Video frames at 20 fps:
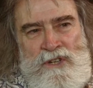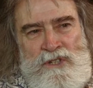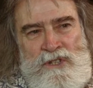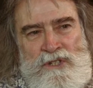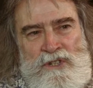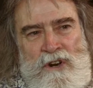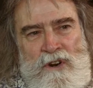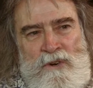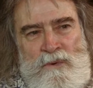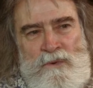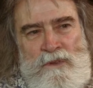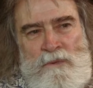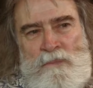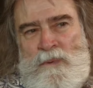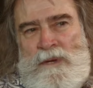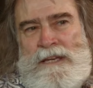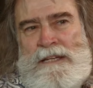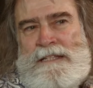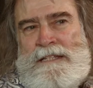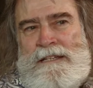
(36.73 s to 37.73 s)
I started with
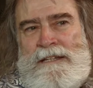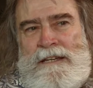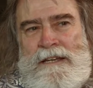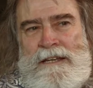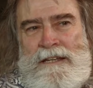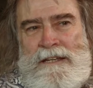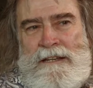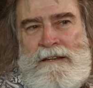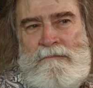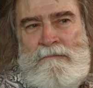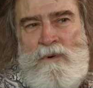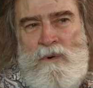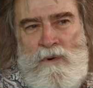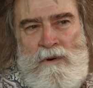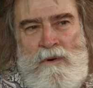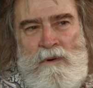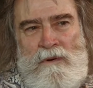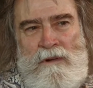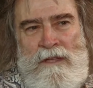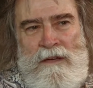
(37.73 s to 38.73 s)
Pizza Hut in
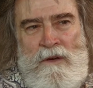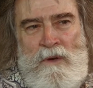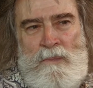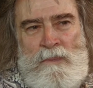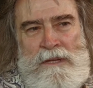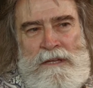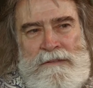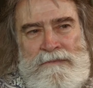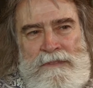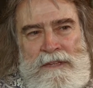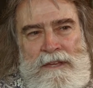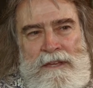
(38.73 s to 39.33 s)
Moore, Oklahoma.